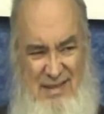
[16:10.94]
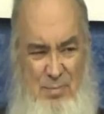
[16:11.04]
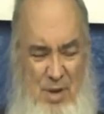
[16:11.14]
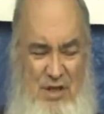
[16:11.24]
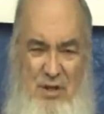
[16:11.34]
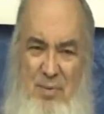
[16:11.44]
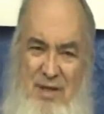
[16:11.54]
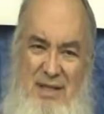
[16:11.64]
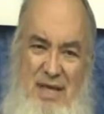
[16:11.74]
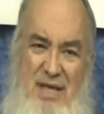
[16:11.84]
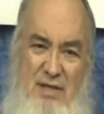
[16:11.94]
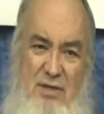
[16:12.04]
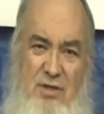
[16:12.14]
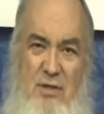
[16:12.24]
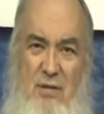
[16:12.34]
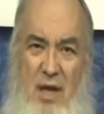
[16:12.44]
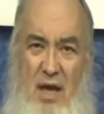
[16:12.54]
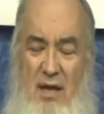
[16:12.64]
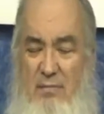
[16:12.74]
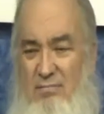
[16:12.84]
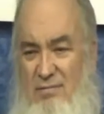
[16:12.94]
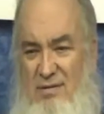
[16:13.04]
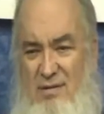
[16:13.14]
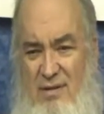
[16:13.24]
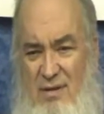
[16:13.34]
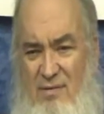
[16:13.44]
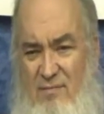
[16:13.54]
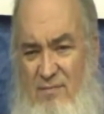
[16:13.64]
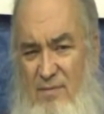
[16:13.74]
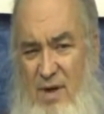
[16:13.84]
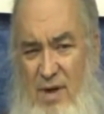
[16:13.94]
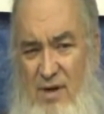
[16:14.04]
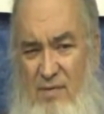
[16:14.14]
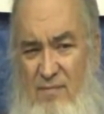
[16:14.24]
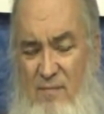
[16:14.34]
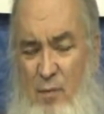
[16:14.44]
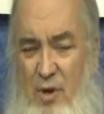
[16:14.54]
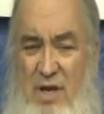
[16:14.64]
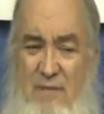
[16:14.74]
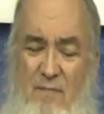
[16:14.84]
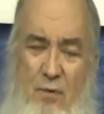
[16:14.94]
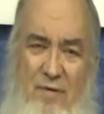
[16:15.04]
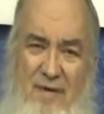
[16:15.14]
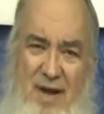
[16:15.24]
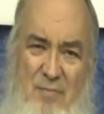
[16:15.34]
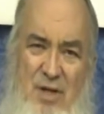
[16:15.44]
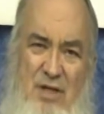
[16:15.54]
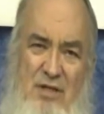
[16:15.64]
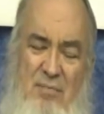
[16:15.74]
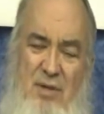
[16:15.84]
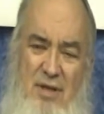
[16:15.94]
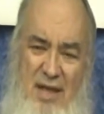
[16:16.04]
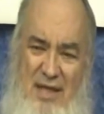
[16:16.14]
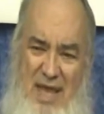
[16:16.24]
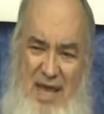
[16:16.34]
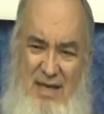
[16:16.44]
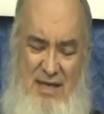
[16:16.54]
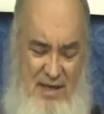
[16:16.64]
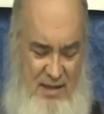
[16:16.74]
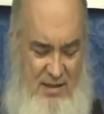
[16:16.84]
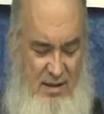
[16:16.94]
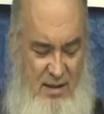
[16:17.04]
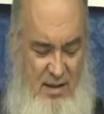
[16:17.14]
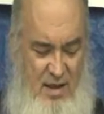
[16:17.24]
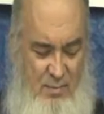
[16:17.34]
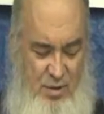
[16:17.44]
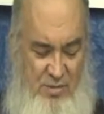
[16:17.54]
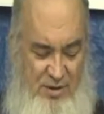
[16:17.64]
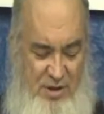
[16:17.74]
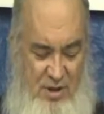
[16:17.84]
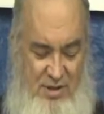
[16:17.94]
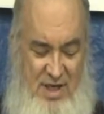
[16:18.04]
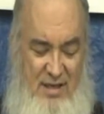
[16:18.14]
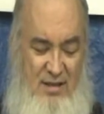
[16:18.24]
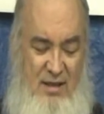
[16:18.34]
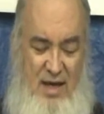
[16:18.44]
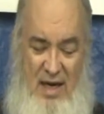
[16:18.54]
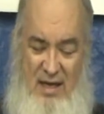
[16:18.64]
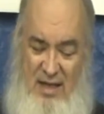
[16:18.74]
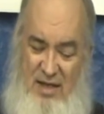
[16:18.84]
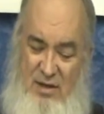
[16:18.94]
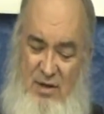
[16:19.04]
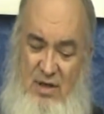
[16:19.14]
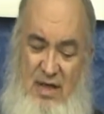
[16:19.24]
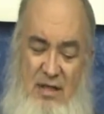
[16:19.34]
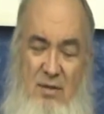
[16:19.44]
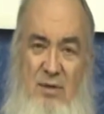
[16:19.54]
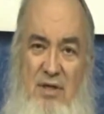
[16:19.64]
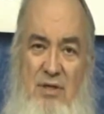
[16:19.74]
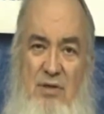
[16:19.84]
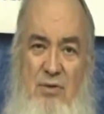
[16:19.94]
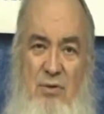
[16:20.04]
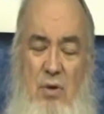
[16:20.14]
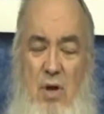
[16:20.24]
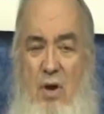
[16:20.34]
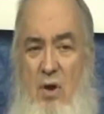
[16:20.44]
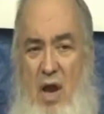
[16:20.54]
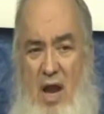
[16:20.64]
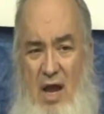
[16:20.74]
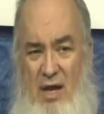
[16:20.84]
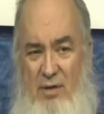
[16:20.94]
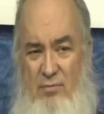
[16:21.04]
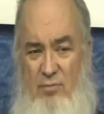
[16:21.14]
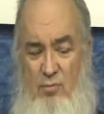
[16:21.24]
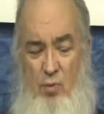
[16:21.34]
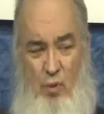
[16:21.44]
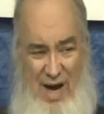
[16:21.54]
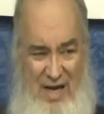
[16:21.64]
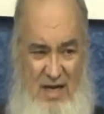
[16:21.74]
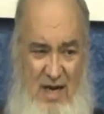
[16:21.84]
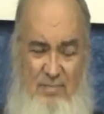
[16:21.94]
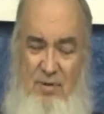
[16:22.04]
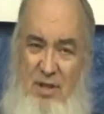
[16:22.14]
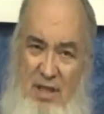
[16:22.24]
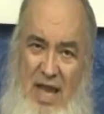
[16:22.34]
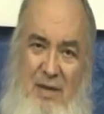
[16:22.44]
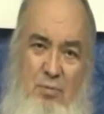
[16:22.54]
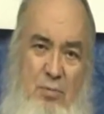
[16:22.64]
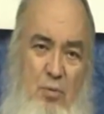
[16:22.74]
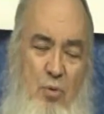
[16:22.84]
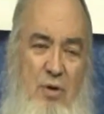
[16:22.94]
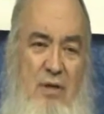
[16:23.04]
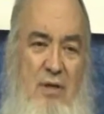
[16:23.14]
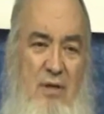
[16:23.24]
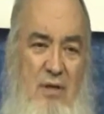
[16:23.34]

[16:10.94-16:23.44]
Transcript: Depends upon the kids, 40-45 minutes, something like that, to get pretty much all done, and then you can get them into writing up the lab report.